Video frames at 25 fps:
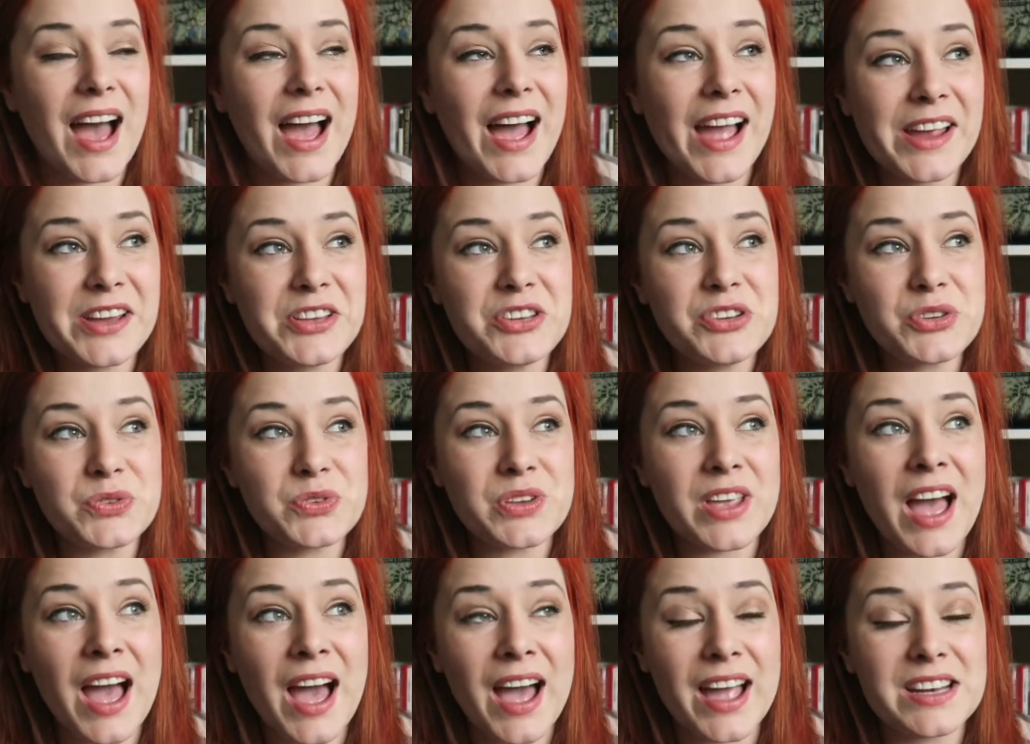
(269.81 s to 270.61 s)
I
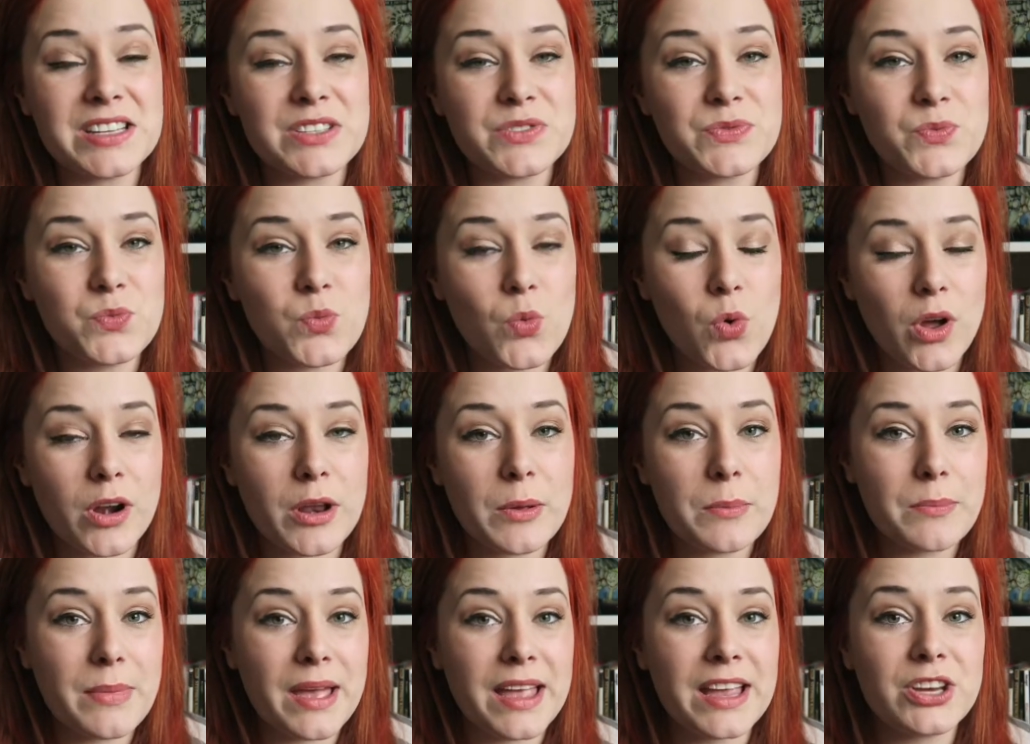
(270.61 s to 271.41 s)
just kind of
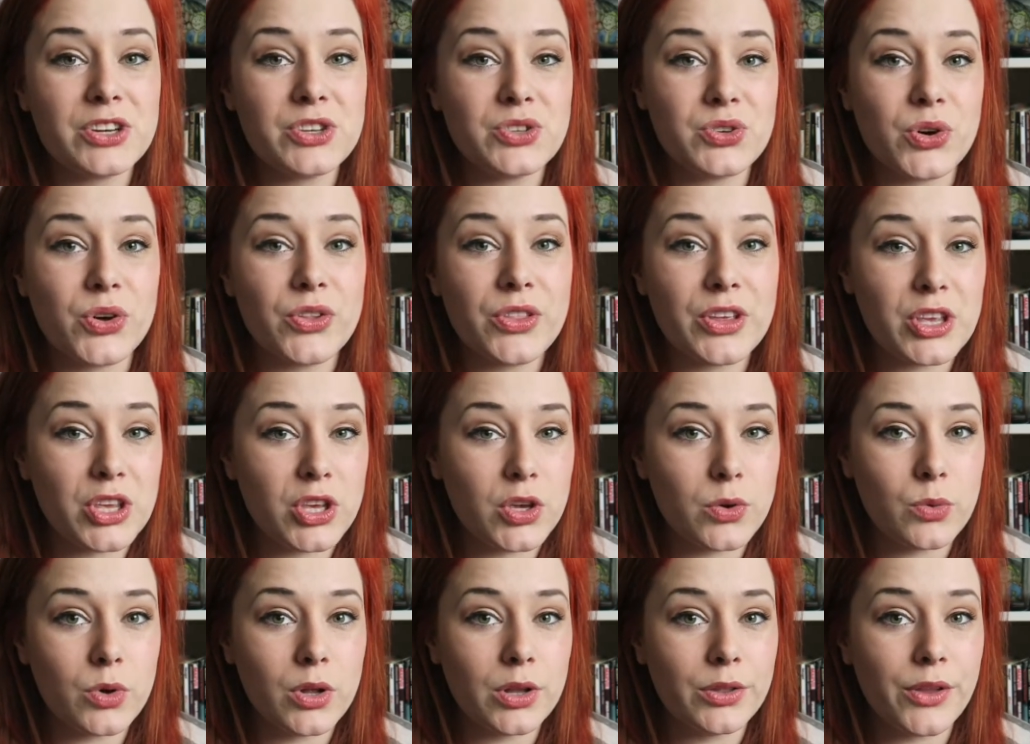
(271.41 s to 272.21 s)
want to make sure that
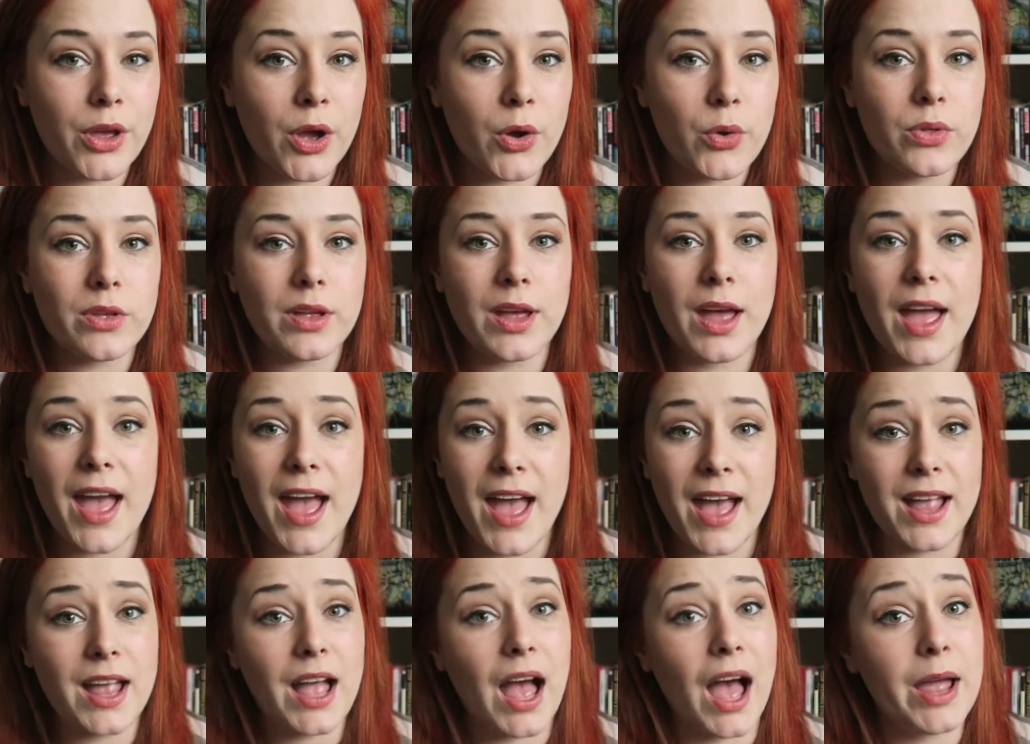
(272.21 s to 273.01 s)
you all know that
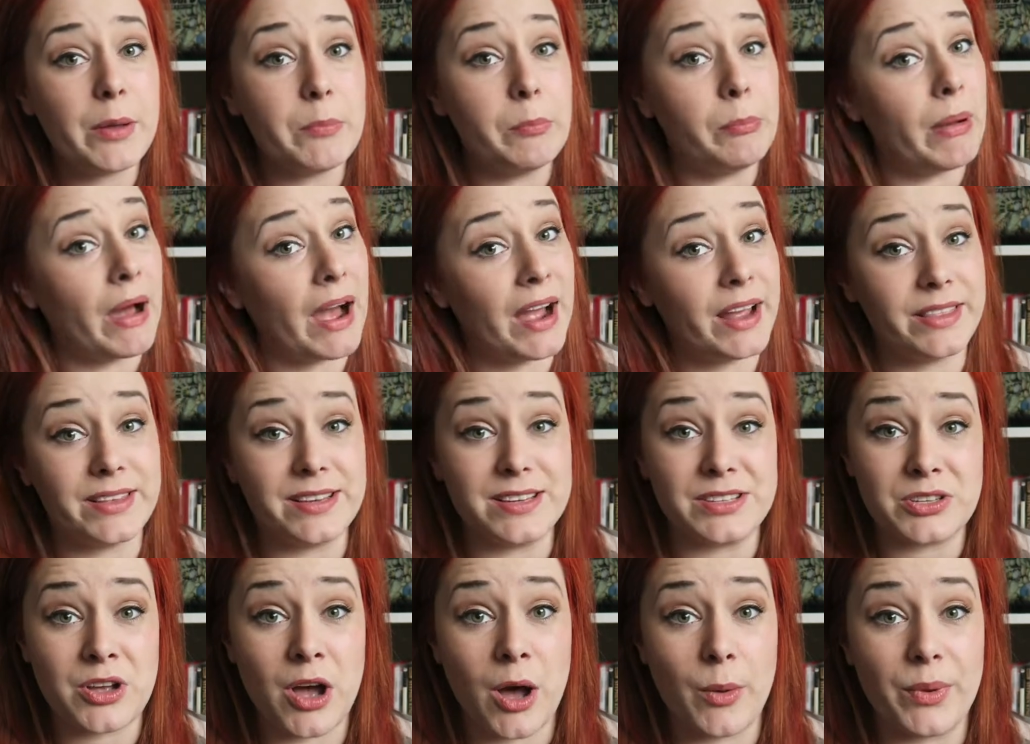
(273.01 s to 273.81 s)
A, I buy
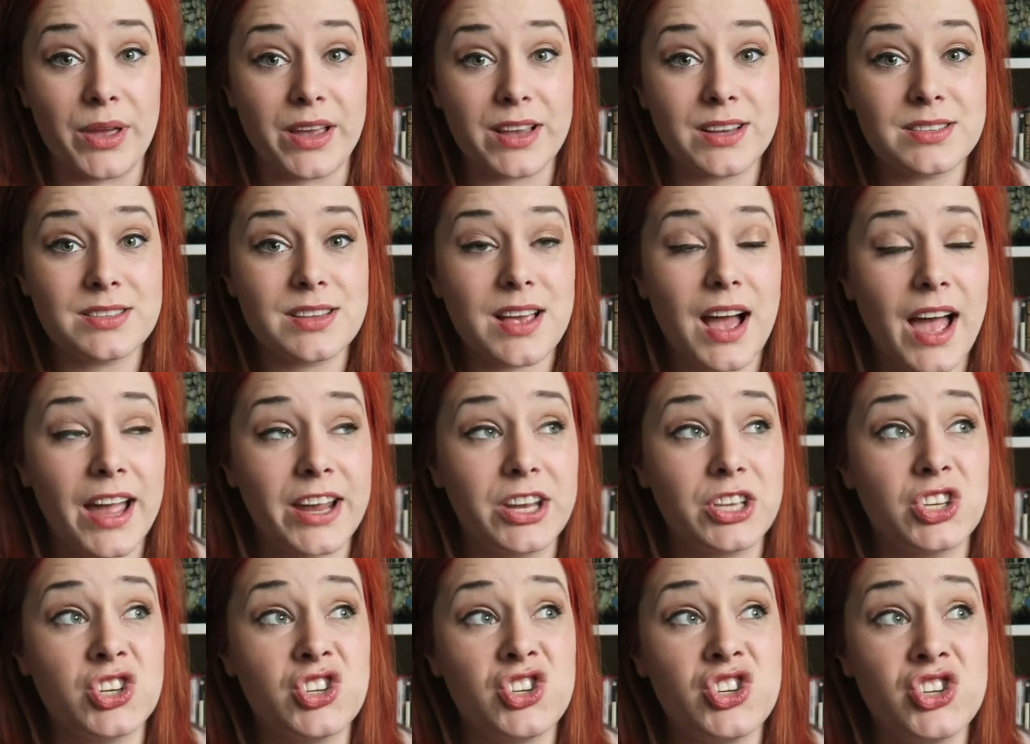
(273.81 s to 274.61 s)
these comics.
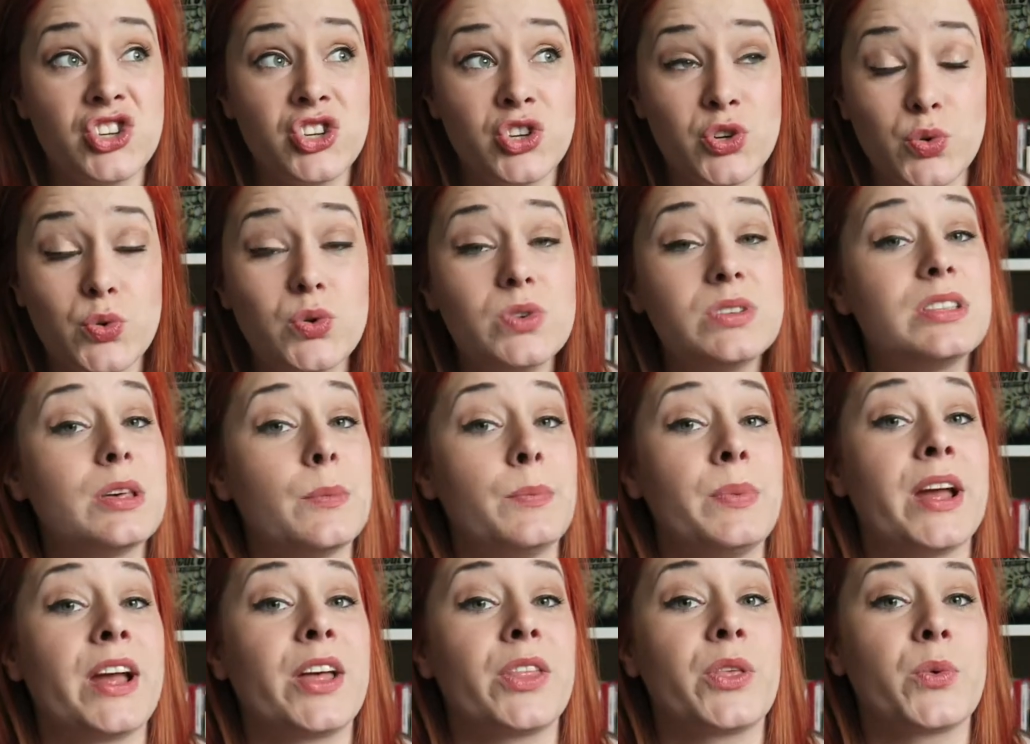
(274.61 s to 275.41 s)
I choose
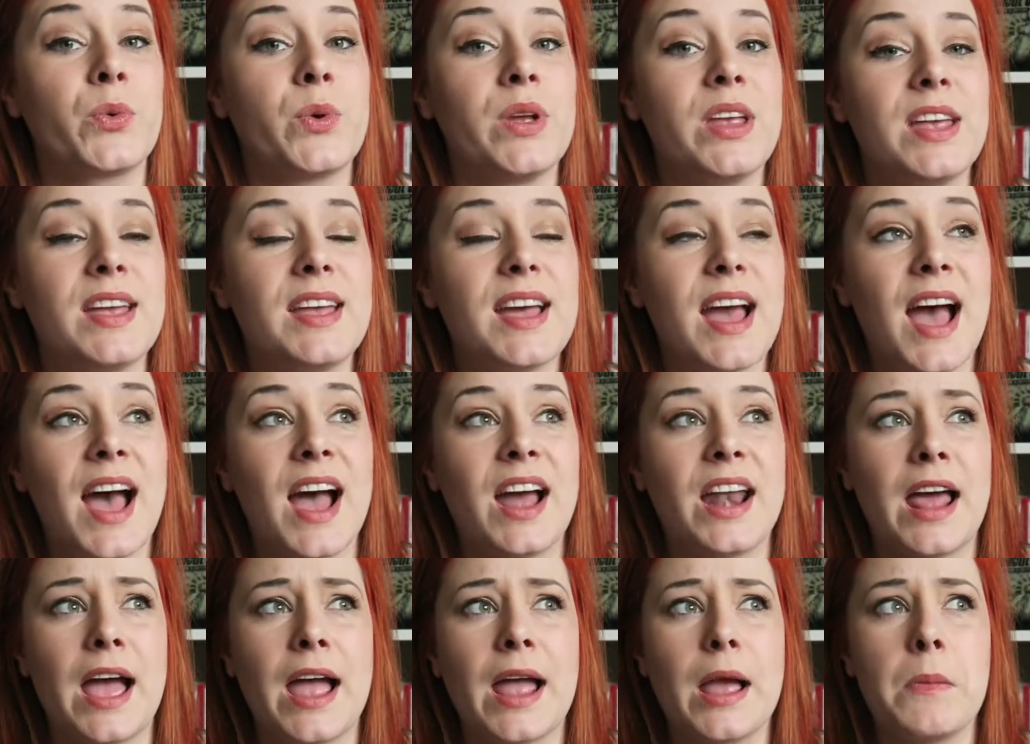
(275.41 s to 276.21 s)
the pick of the week
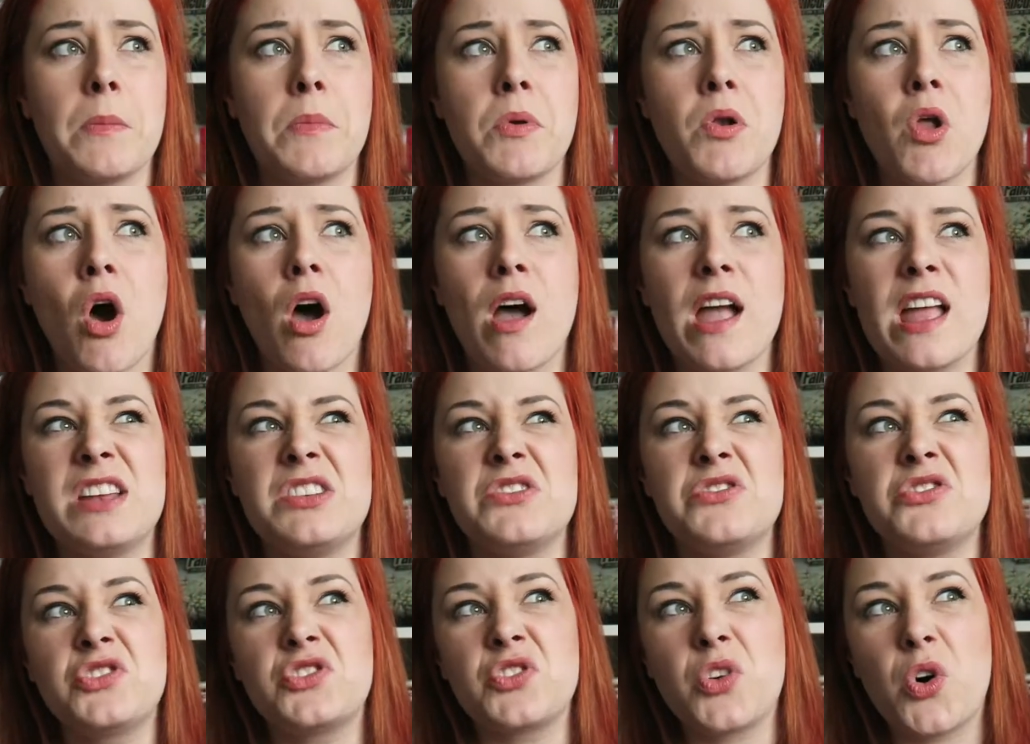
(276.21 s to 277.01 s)
and I am not
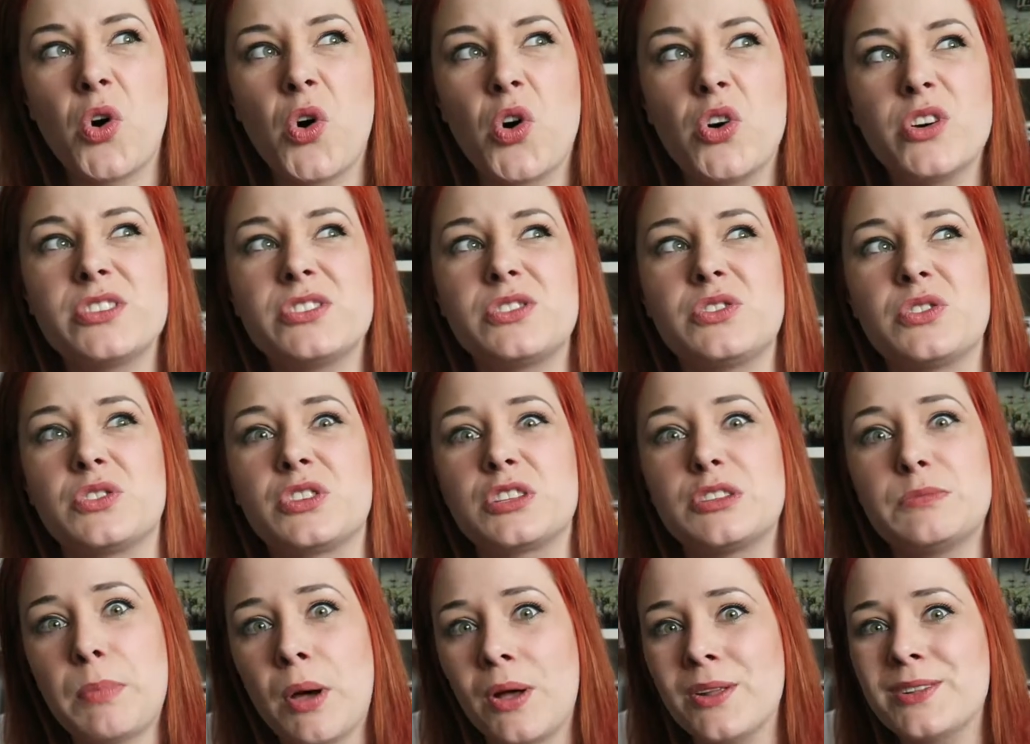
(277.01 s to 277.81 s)
endorsed or
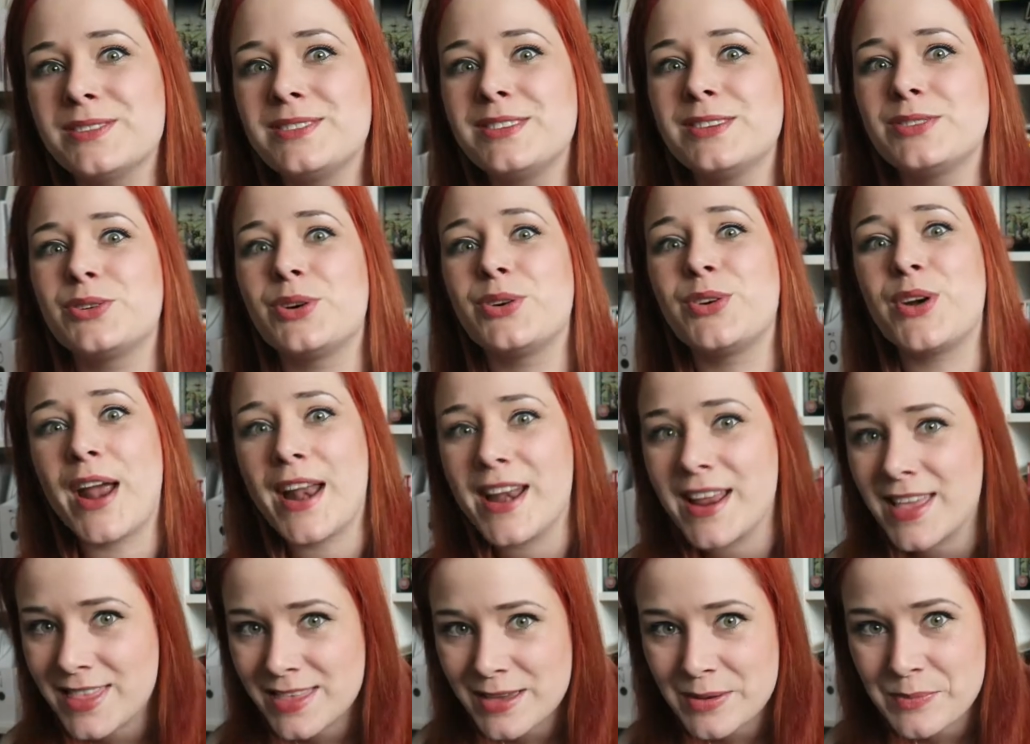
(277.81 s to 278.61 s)
sponsored or
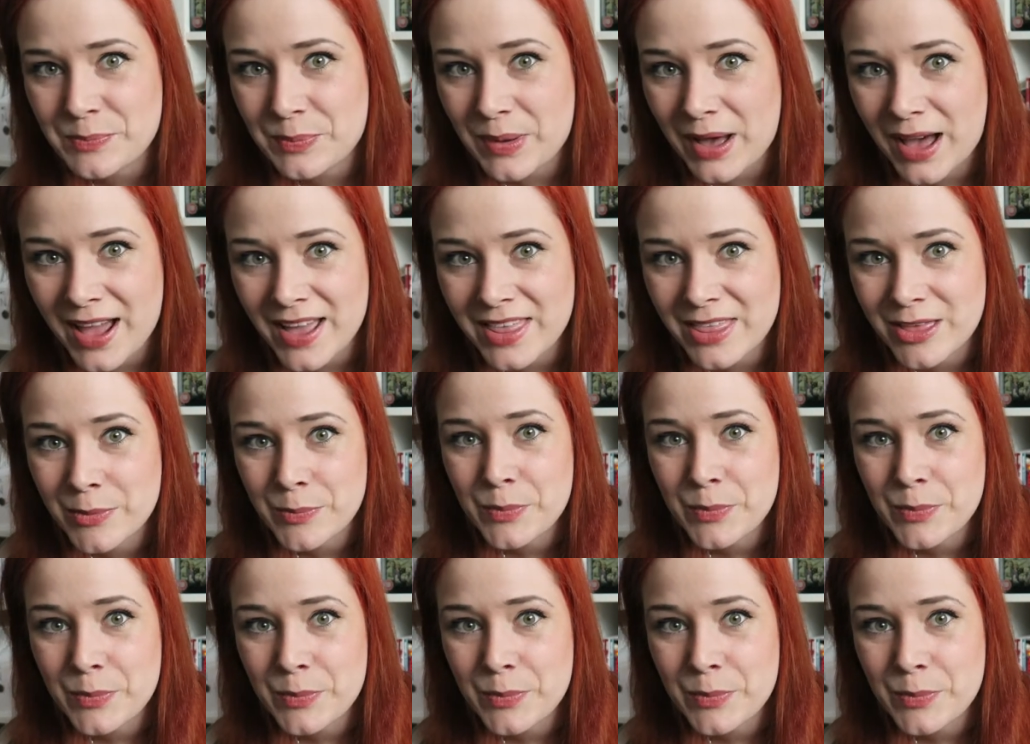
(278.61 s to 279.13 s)
anything by